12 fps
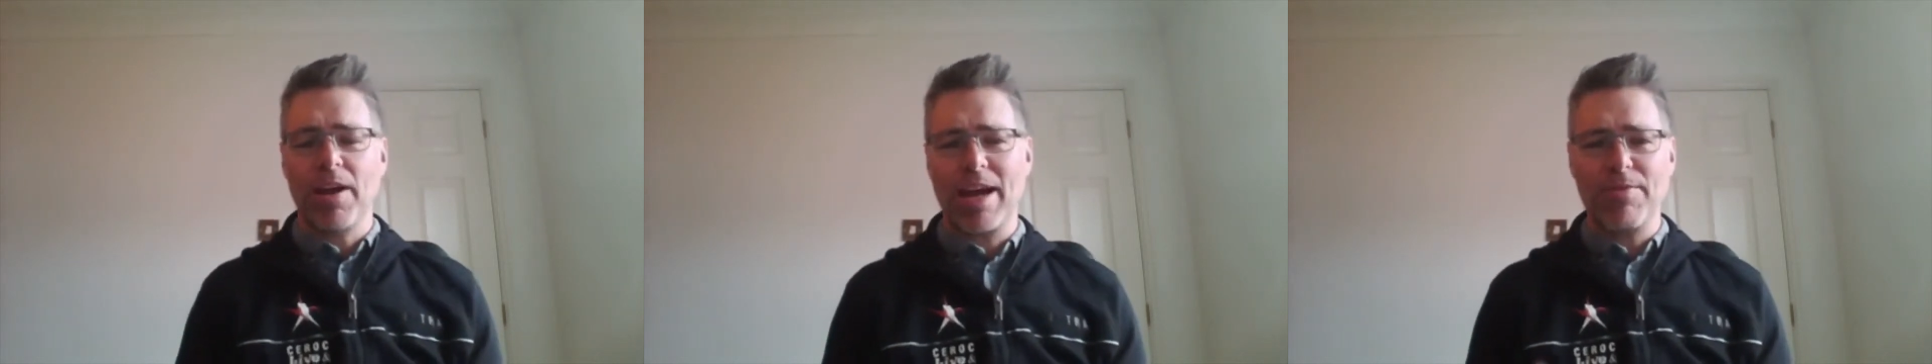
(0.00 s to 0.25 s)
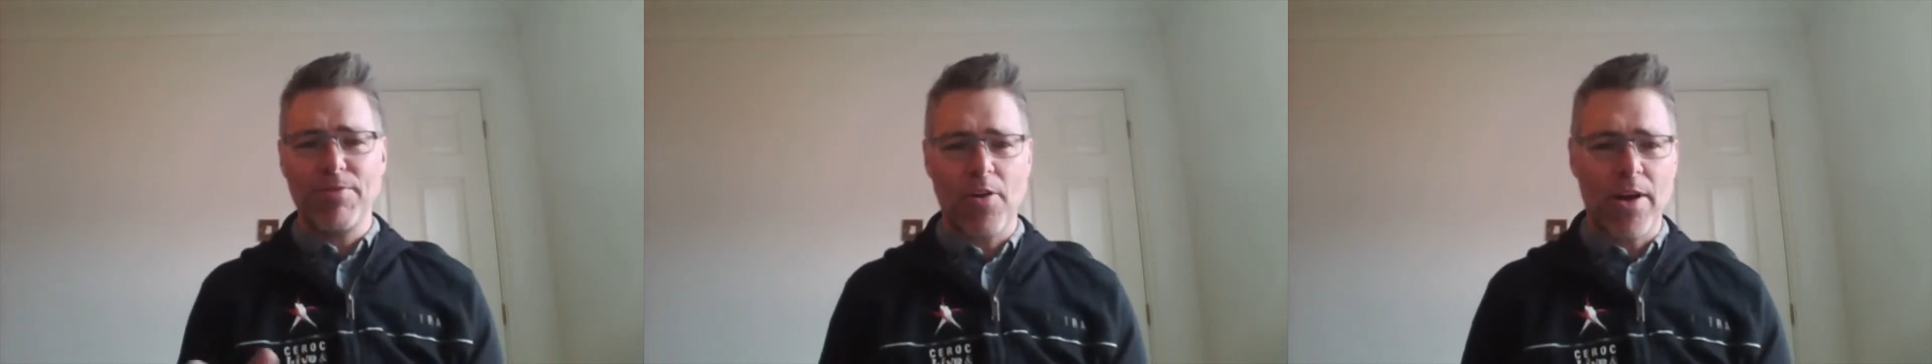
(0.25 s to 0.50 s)
And I
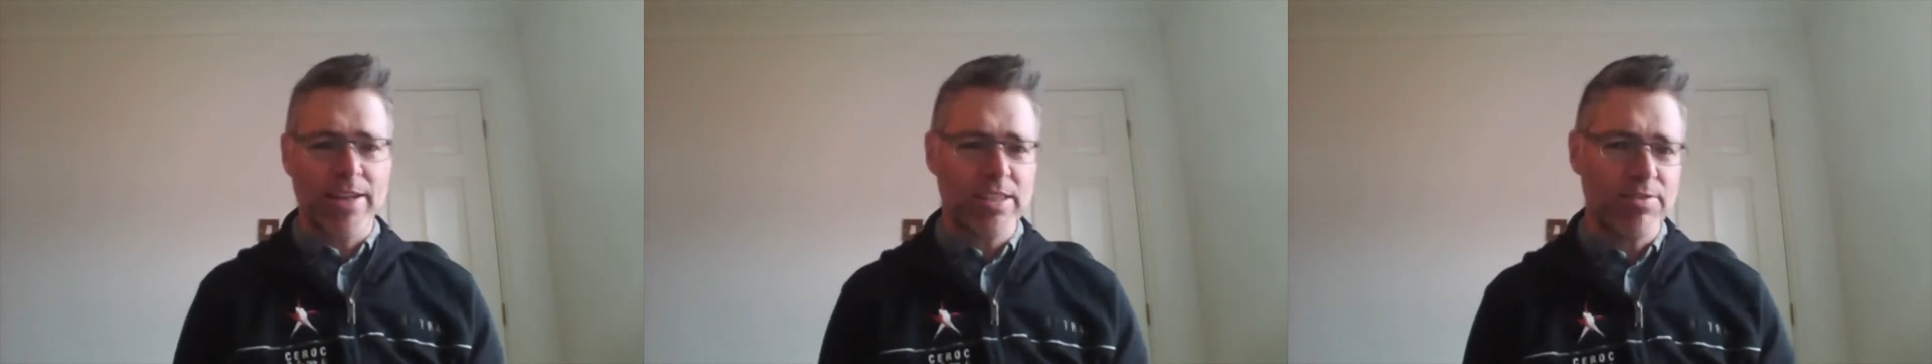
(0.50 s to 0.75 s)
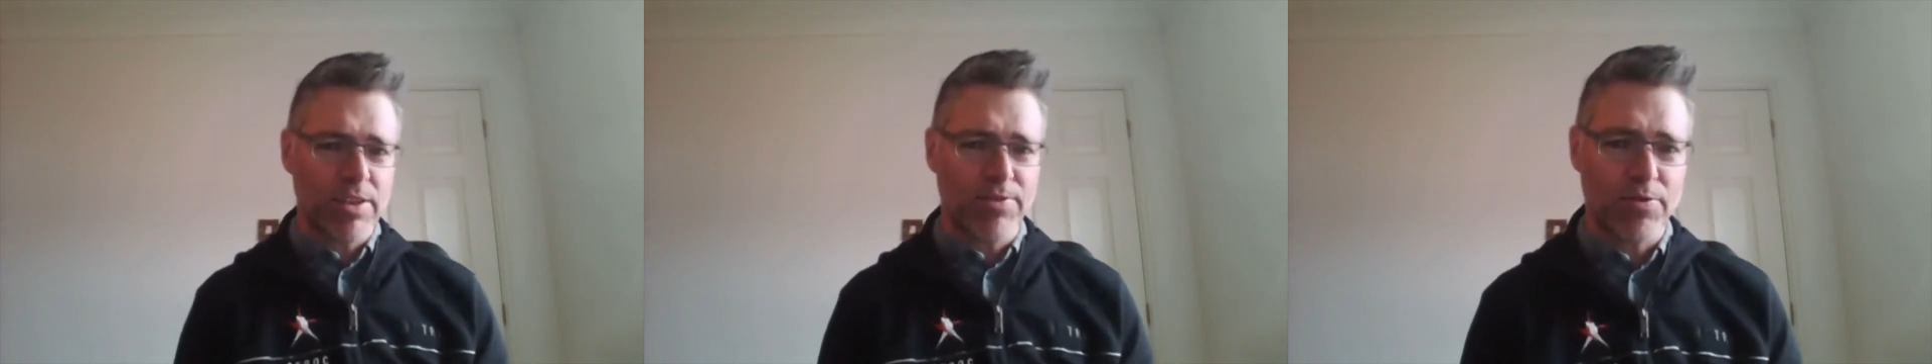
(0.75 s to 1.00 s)
had a
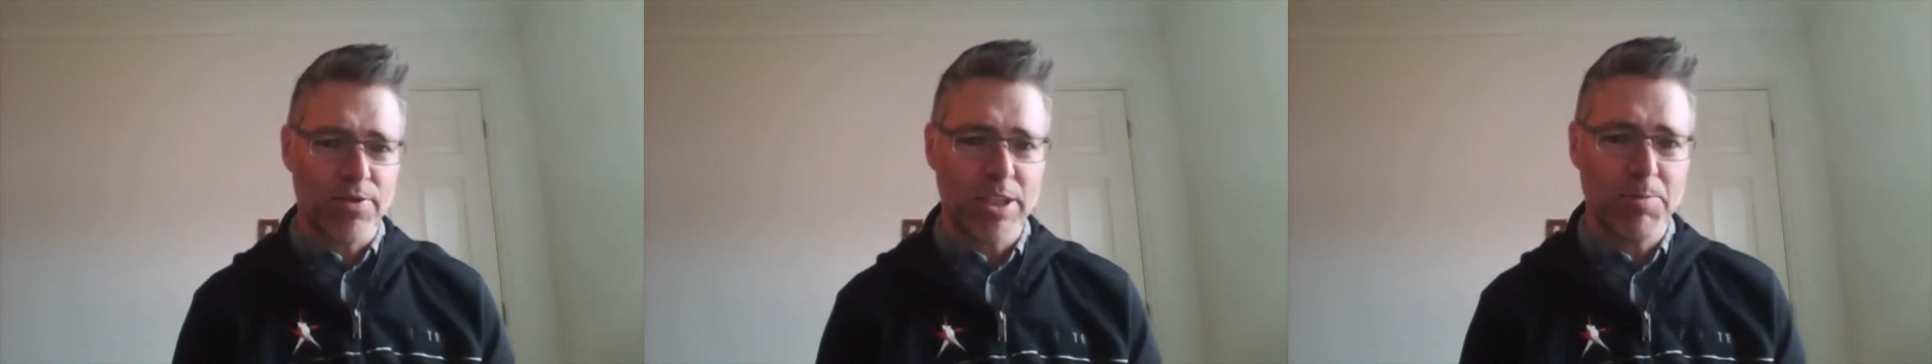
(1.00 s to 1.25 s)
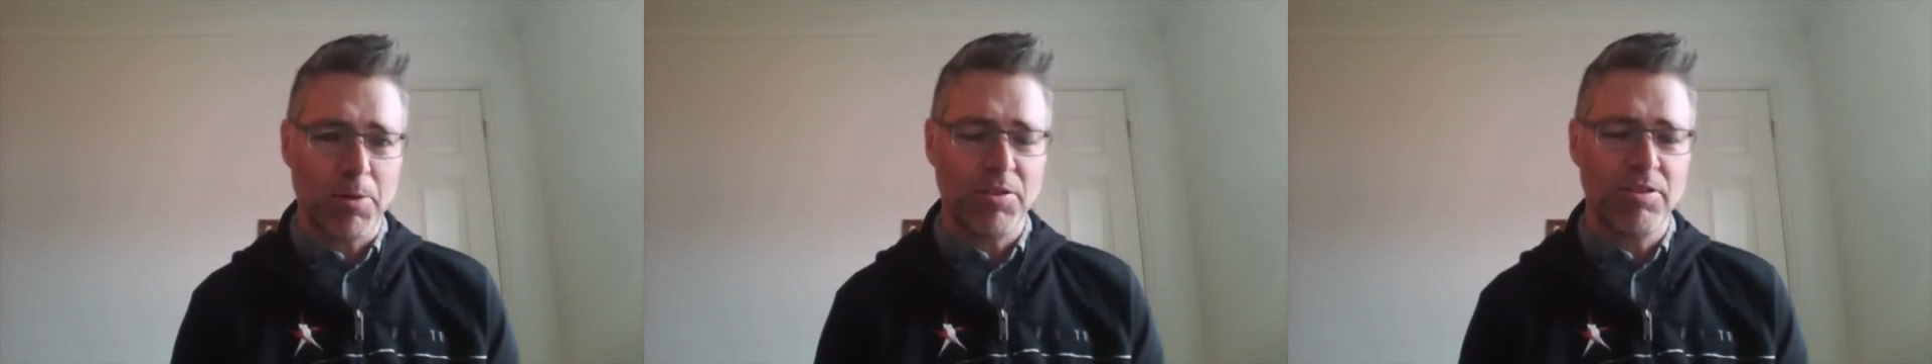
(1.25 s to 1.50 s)
variety of different
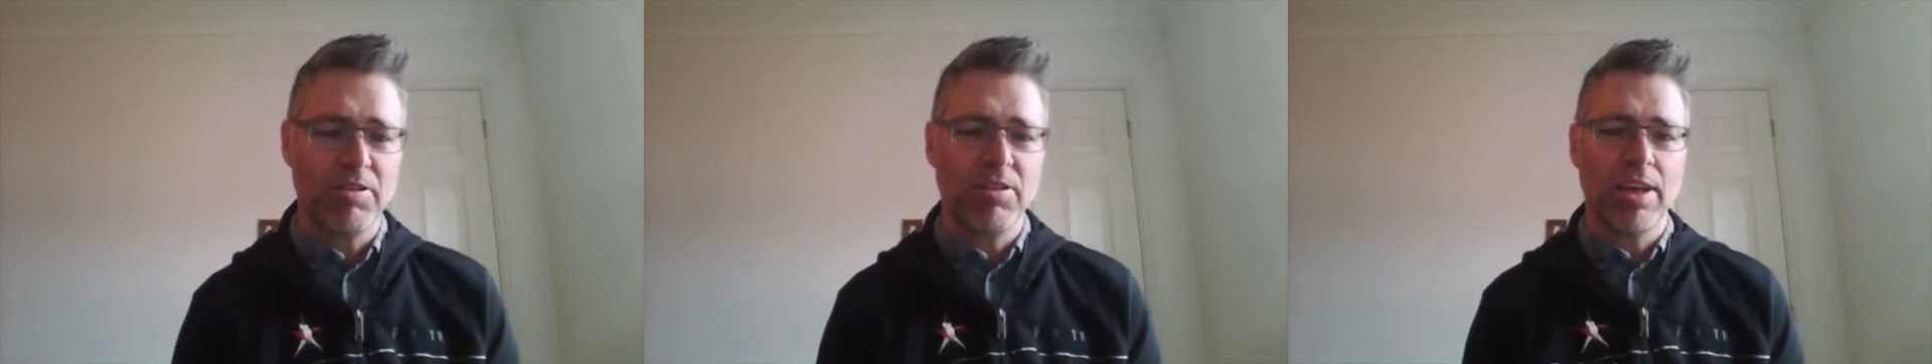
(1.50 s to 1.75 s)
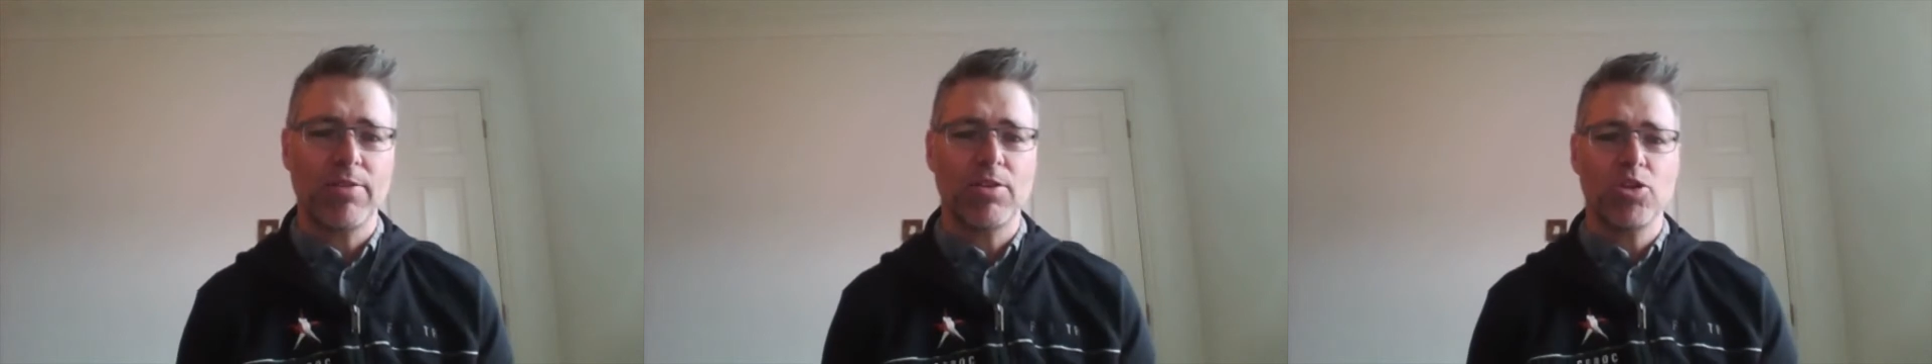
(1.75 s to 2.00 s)
responses
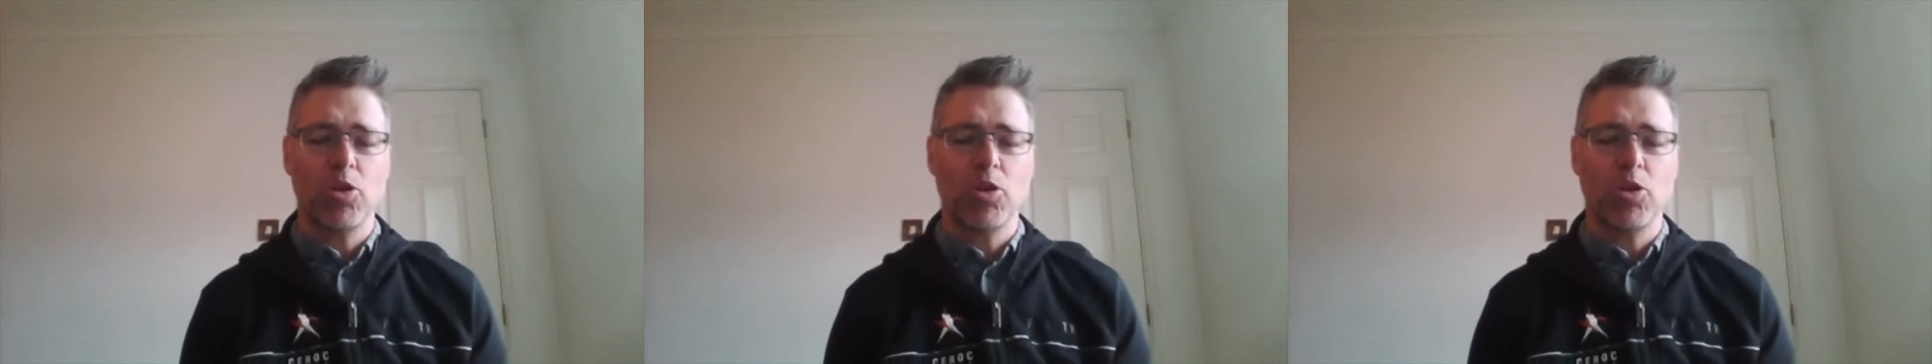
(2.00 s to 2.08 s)
given